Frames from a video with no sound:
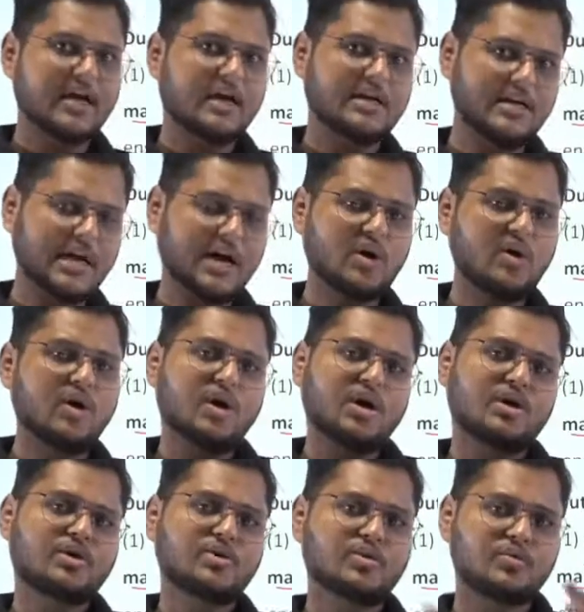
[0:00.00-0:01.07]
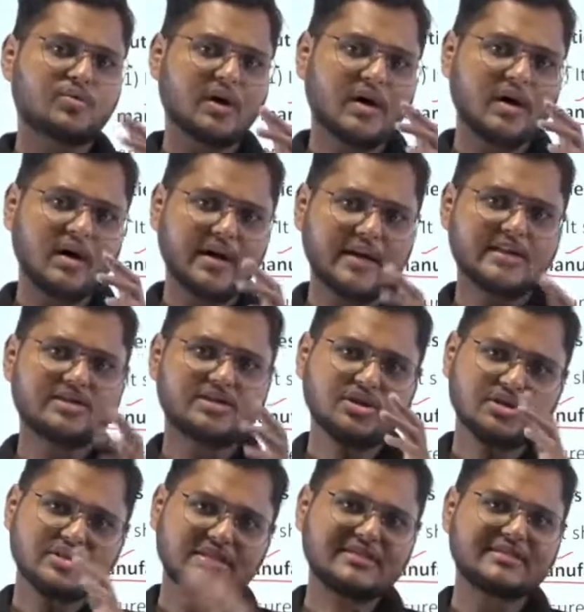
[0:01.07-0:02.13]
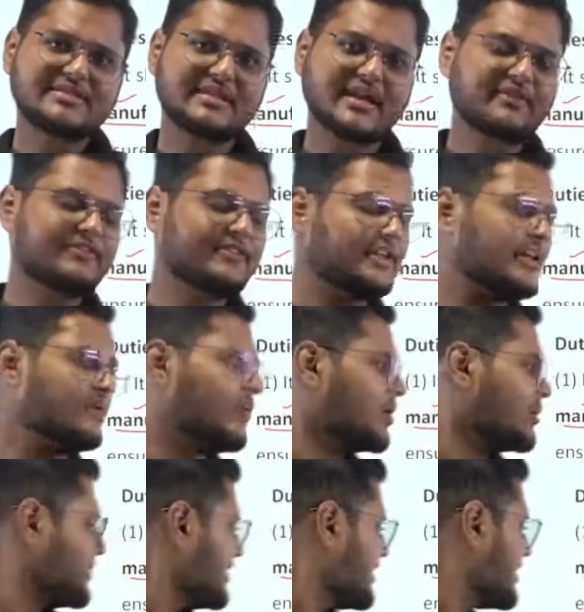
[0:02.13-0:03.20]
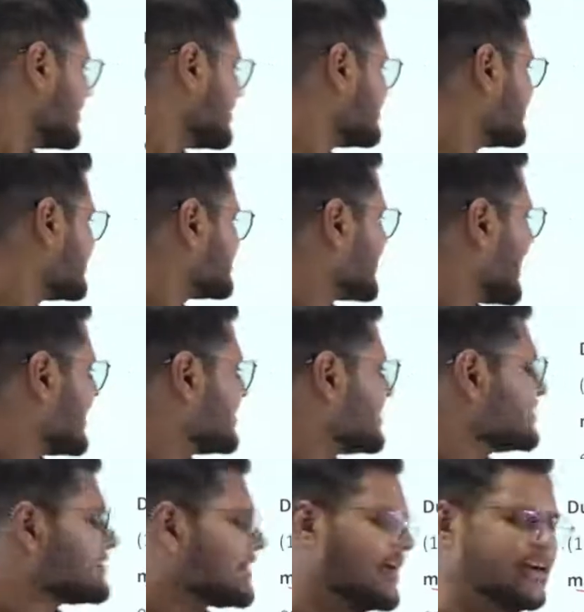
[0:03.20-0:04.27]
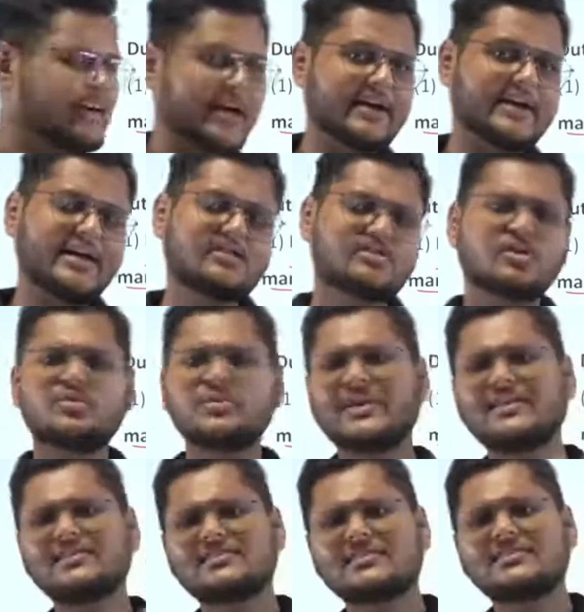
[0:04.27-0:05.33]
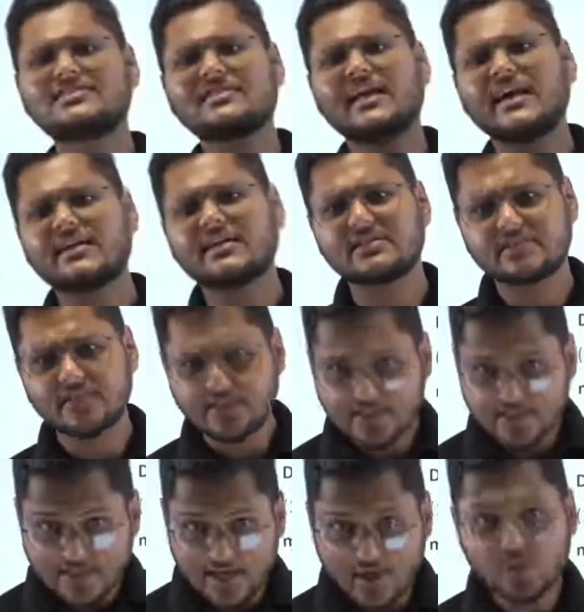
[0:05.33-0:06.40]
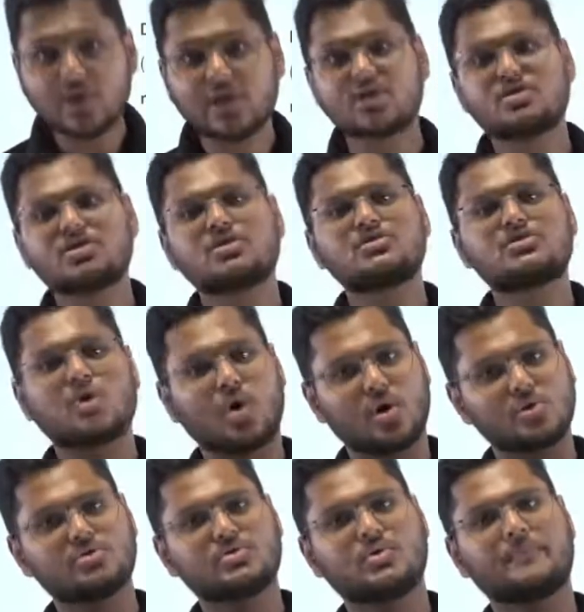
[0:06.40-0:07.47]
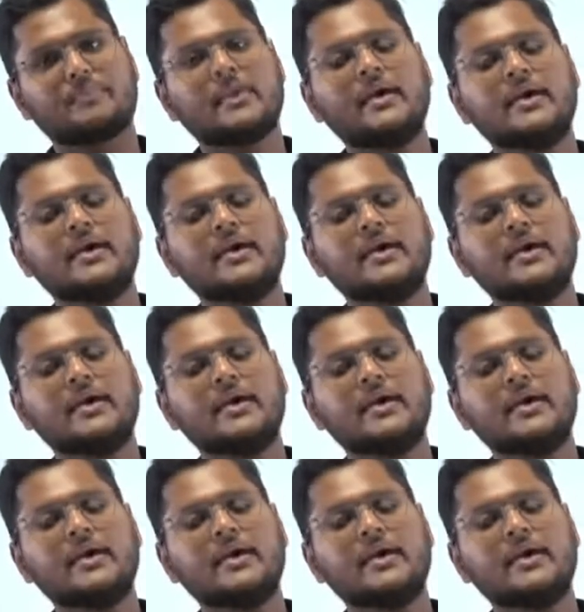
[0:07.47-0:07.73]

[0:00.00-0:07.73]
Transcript: Now to ensure this safety, what we need is the standards and guidelines, or we can say the standards and regulations also.